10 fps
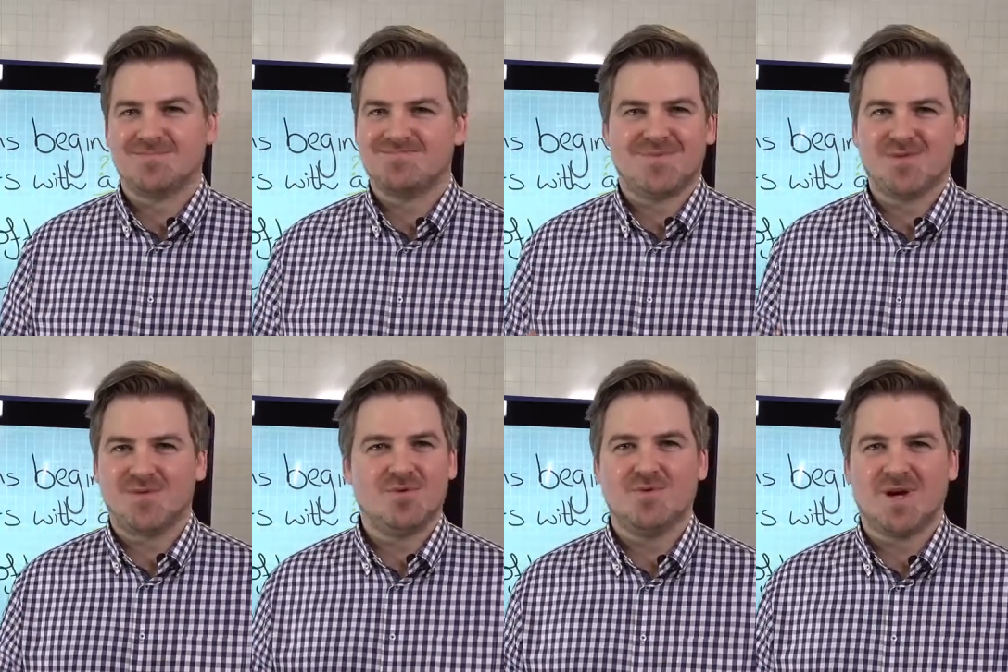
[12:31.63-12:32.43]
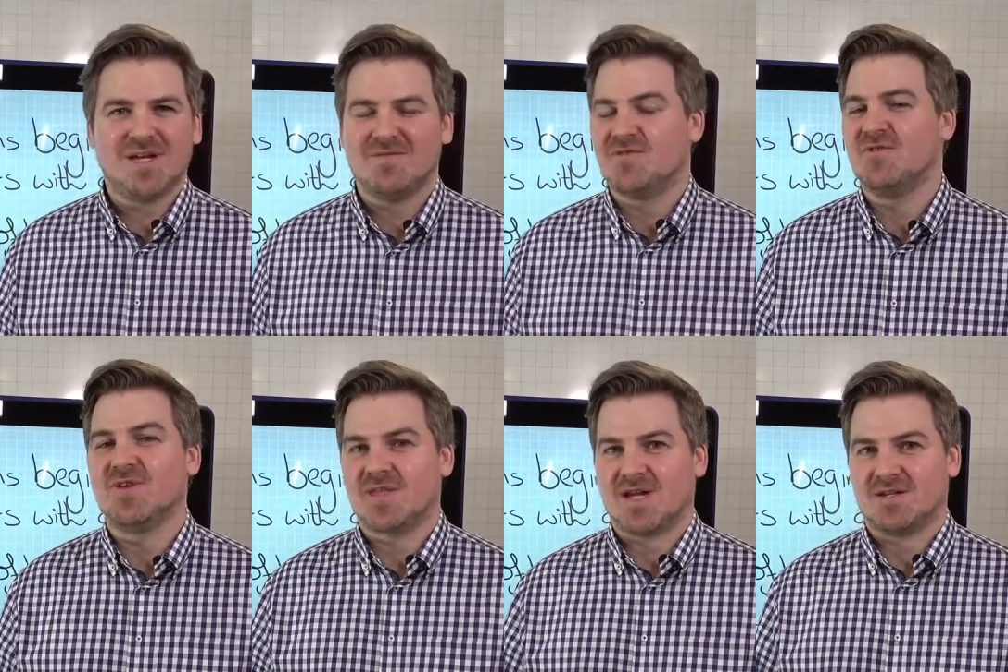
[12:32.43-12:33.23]
There's no way of
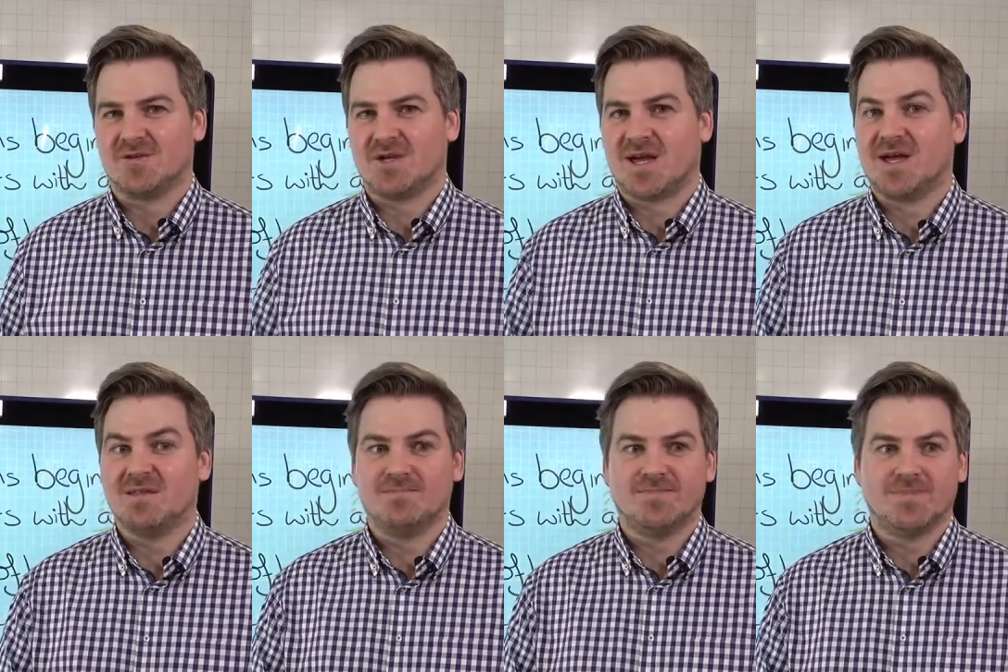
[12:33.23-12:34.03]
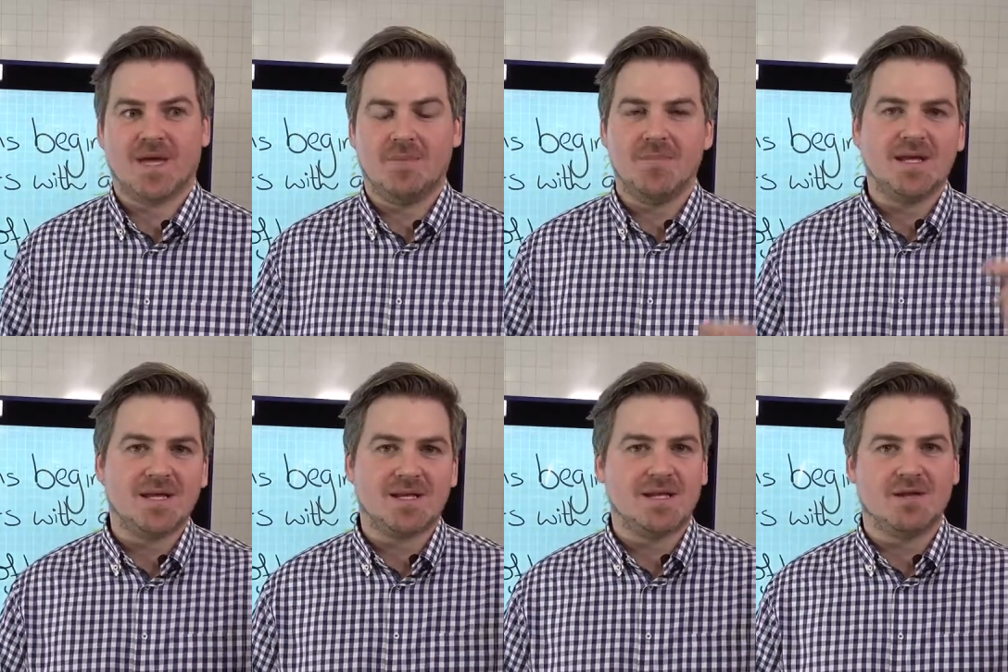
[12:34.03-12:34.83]
doing that. You can't
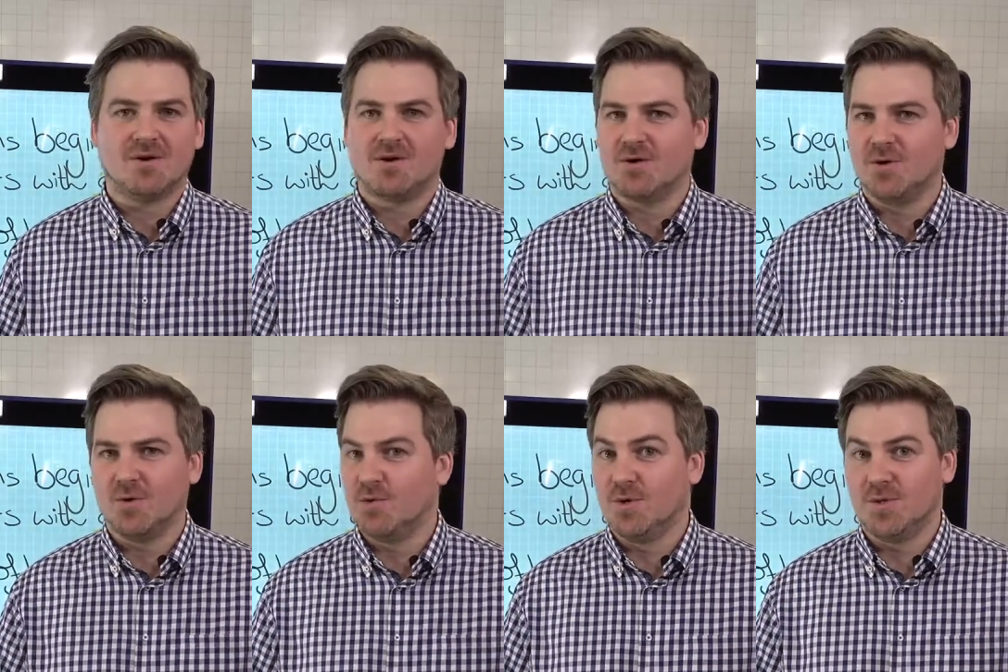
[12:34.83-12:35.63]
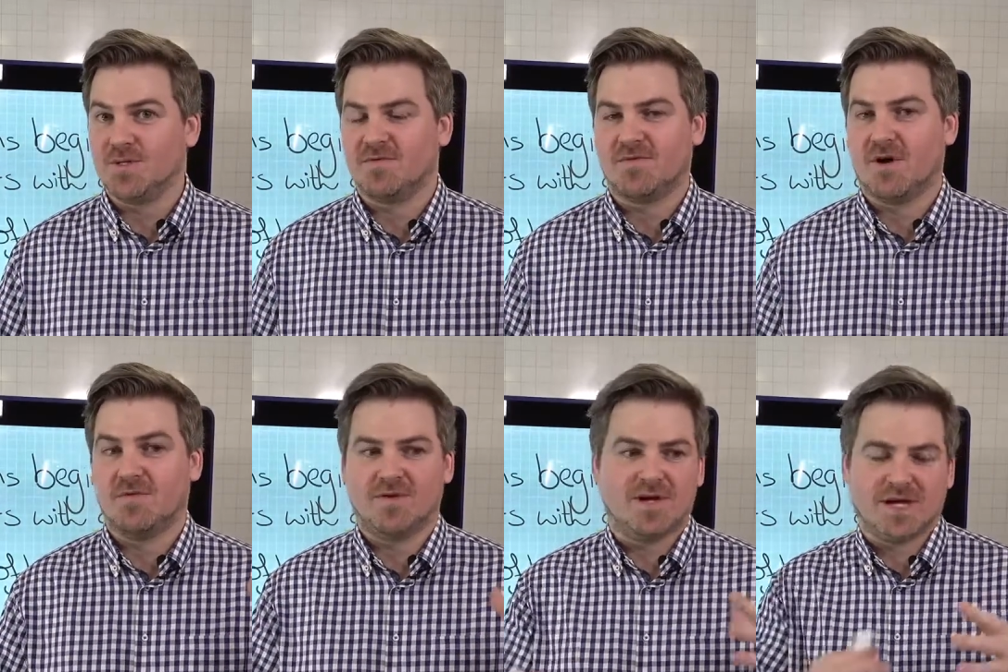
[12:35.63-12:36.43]
immediately learn all the rules of
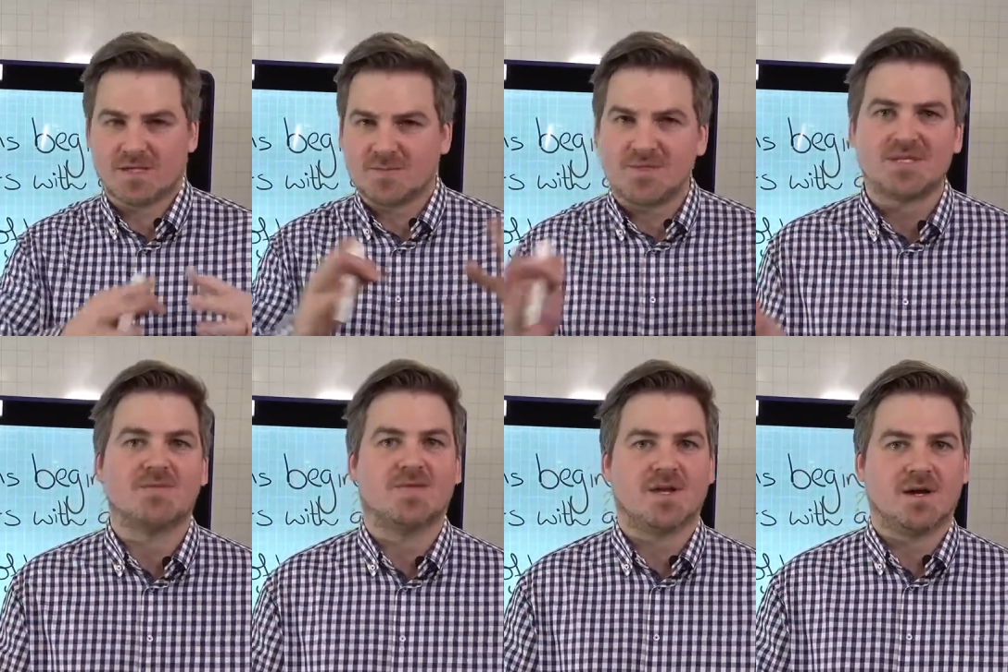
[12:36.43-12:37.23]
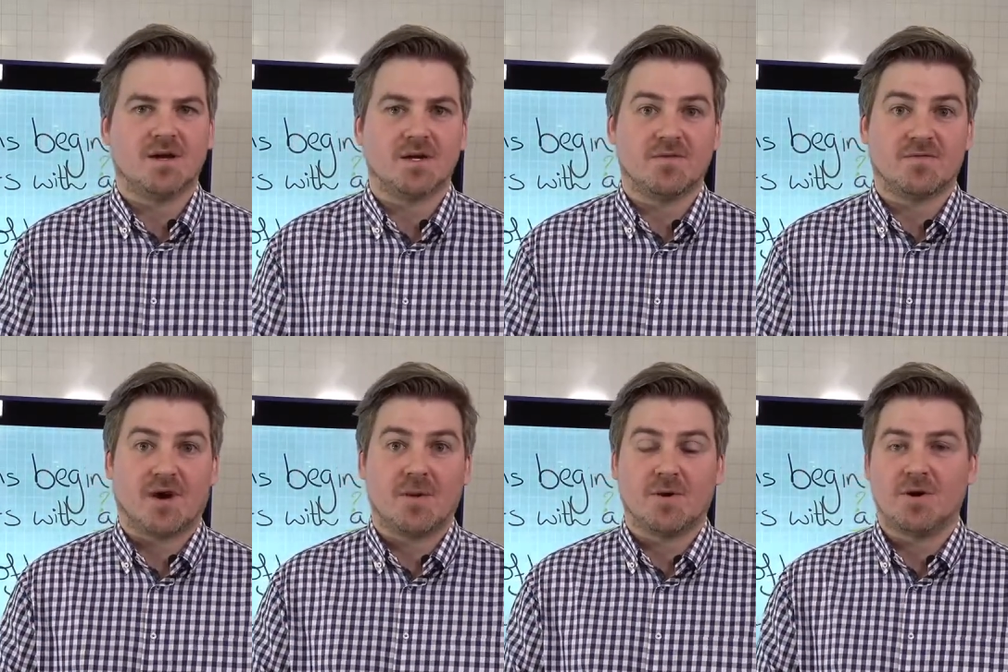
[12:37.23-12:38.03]
a specific area of
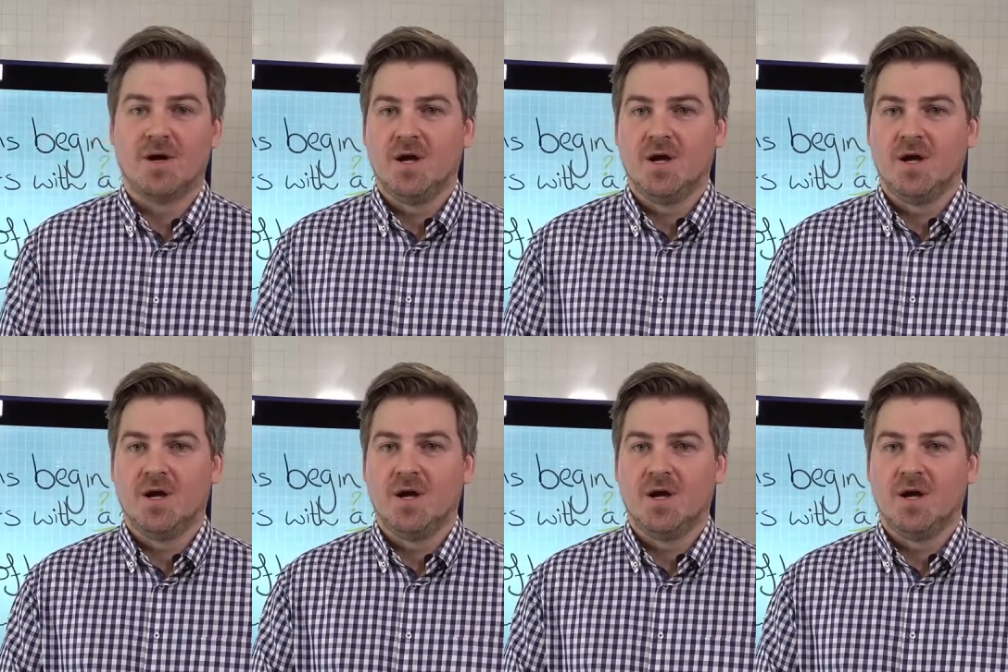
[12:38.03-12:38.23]
grammar